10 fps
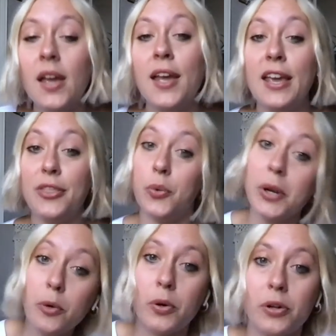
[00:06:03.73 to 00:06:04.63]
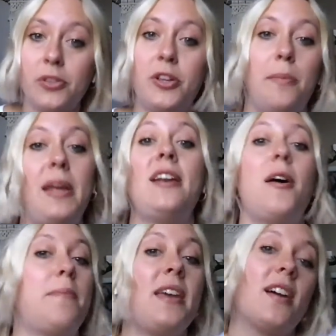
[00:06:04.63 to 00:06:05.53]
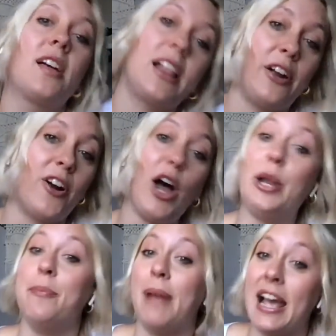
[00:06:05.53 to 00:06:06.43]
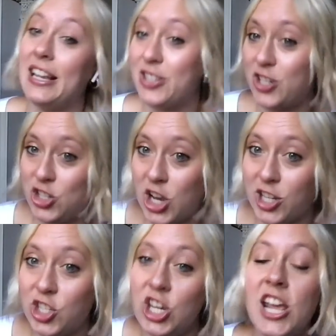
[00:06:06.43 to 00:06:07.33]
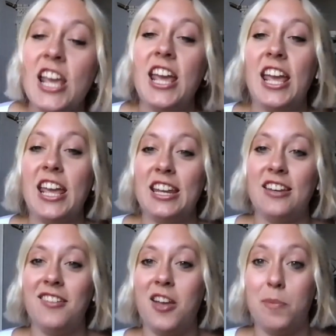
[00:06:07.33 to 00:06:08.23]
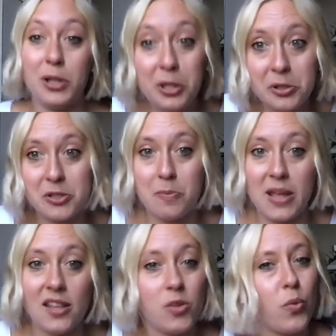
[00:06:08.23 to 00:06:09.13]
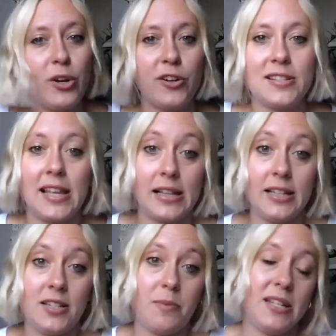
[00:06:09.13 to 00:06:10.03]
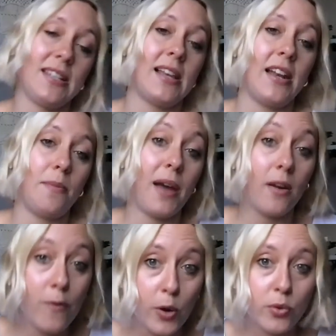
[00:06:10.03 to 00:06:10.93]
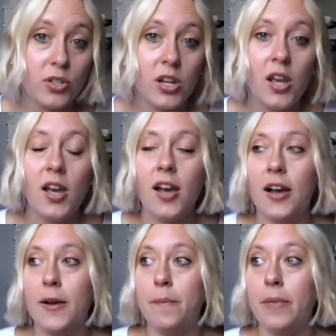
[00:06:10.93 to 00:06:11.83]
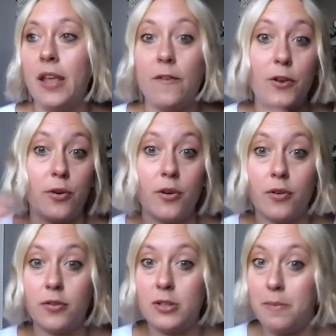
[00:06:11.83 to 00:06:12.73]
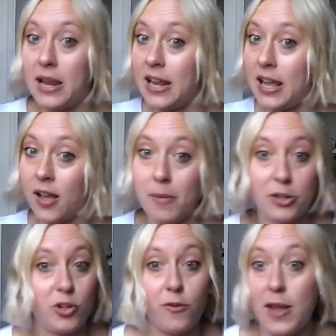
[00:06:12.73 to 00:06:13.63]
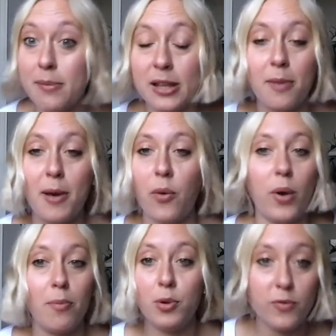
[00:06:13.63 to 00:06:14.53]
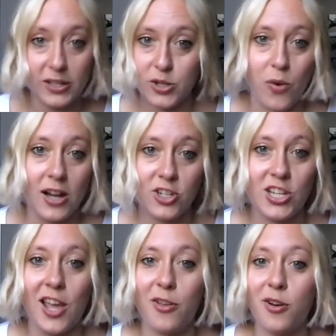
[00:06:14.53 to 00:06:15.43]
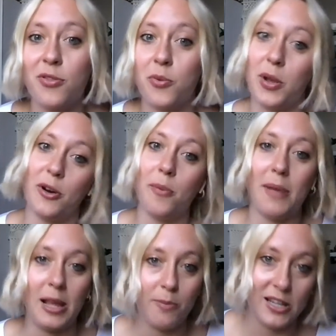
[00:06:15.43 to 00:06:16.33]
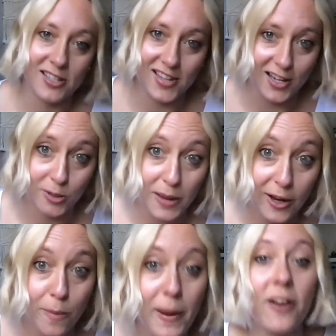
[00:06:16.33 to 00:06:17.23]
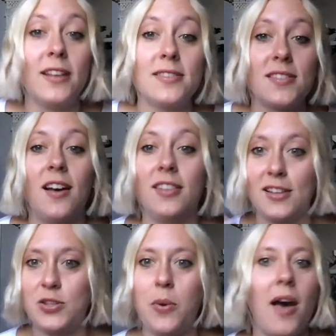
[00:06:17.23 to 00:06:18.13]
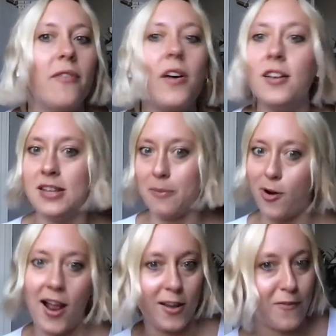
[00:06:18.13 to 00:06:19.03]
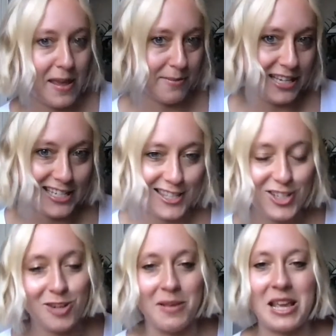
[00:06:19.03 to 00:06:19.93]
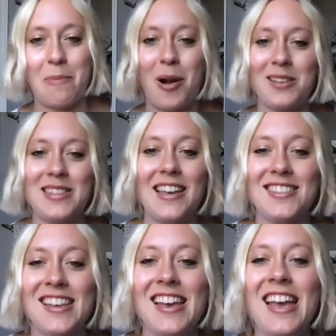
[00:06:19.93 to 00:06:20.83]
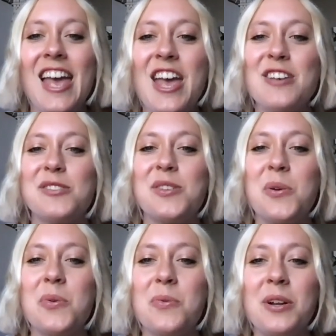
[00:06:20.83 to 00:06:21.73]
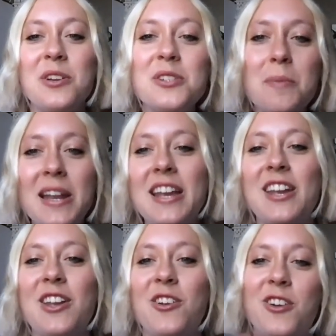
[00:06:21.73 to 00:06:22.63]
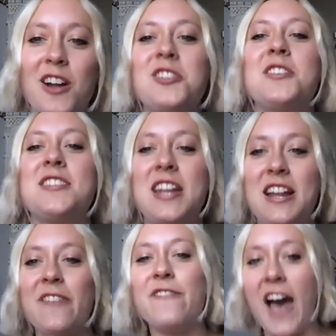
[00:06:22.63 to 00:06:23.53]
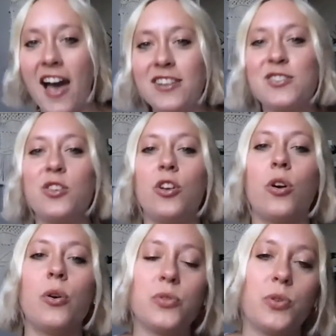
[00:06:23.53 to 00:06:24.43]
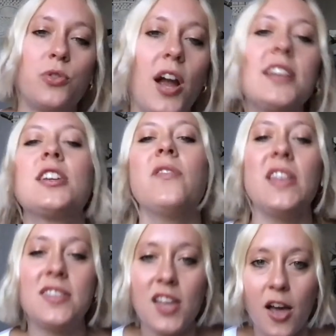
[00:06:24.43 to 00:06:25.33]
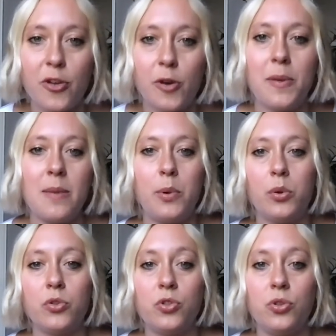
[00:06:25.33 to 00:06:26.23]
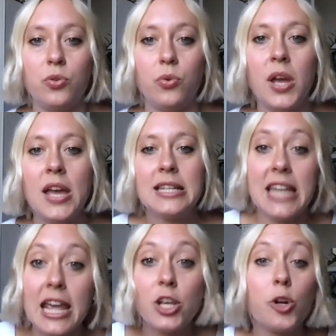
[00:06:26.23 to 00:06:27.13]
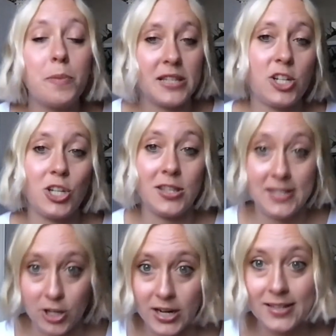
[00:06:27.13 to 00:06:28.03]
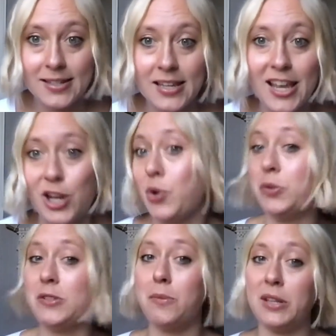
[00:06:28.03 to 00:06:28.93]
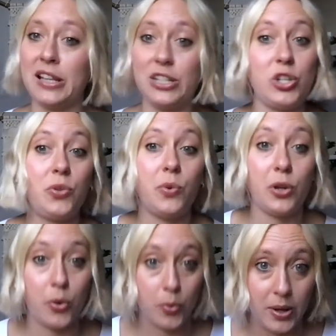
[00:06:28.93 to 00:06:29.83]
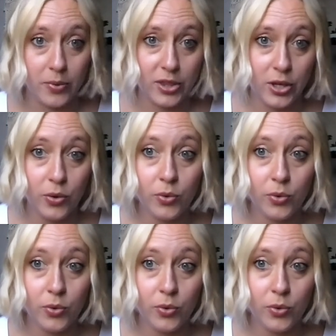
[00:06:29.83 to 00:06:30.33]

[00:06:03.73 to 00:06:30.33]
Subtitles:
In the real world, there may not be a clear, unbiased judge. In a political debate, the winner is likely to be decided by a vote. If you're debating amongst your family about what movie to watch together, the winner might be decided by your parents, unless you have a democratic family decision making process. So when you're debating, you're not just stating facts, you're also trying to convince the other people to take your position seriously and ultimately to agree with you.